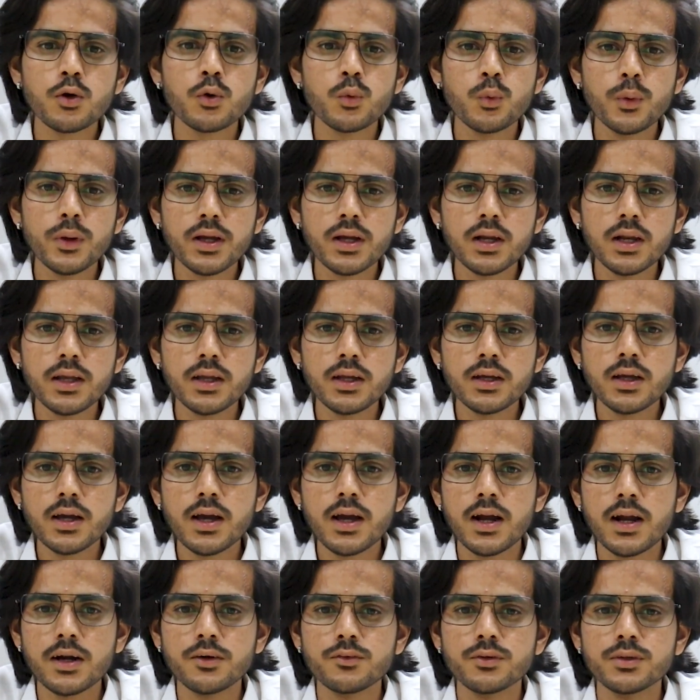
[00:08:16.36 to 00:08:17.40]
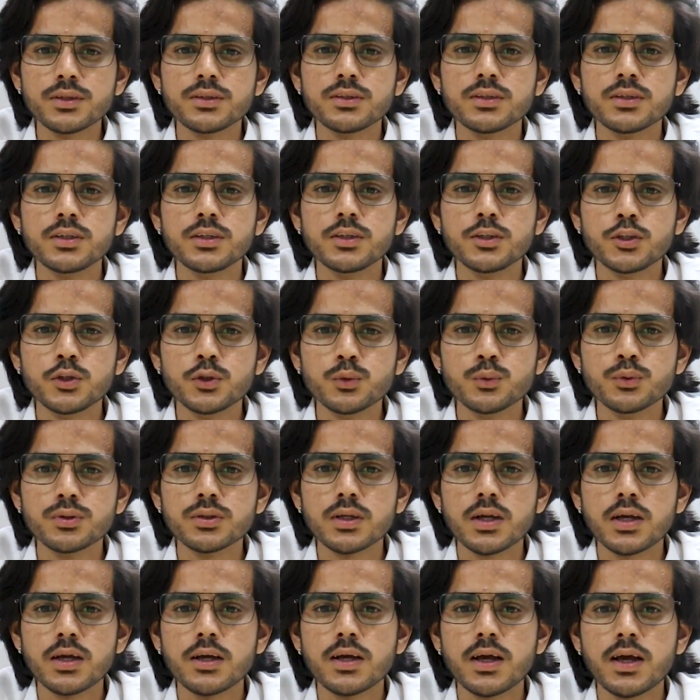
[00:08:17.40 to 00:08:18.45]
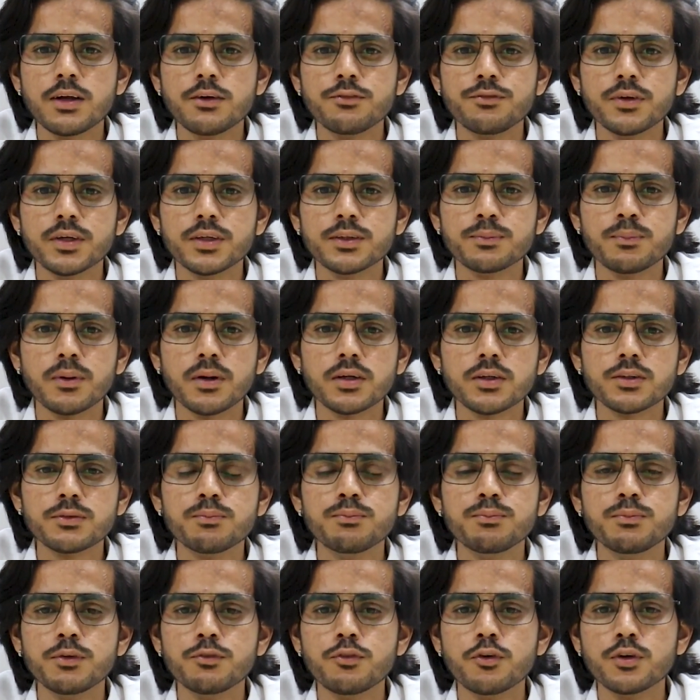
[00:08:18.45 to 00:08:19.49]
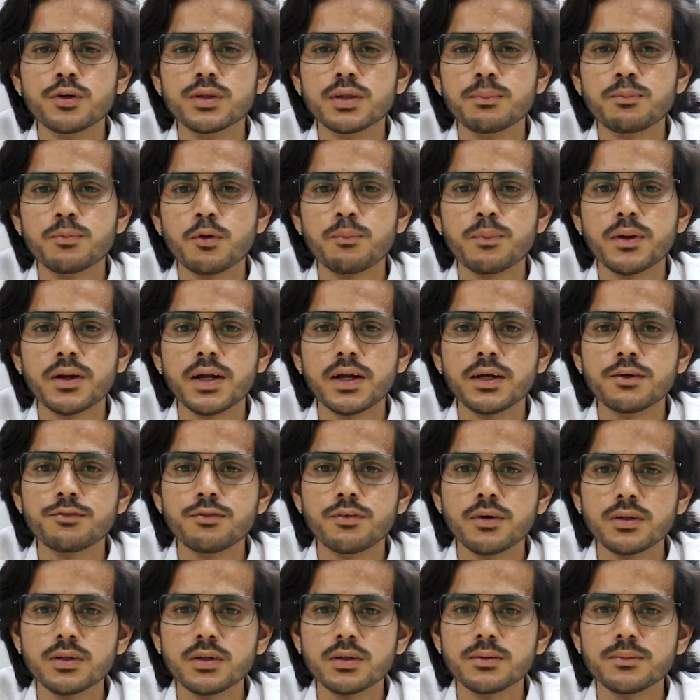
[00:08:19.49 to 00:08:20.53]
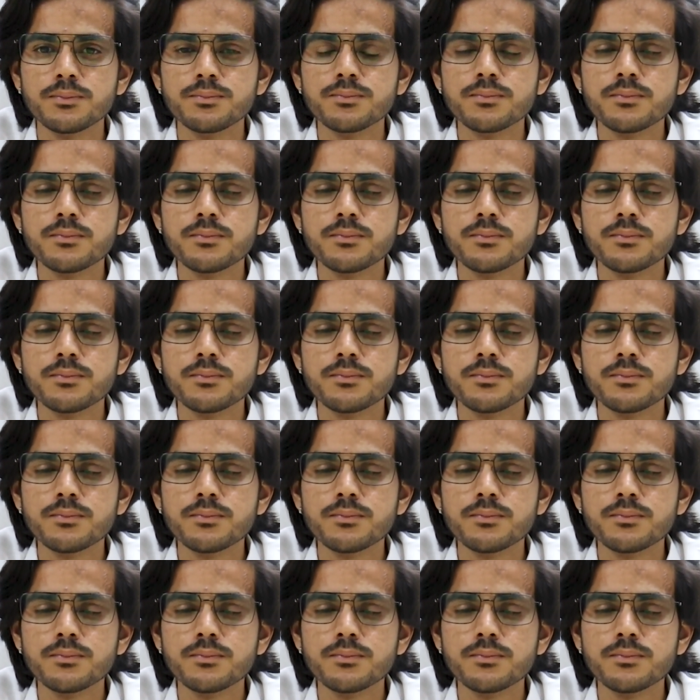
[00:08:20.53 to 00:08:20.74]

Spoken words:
quickly address the issues and fix bugs before they propagate further.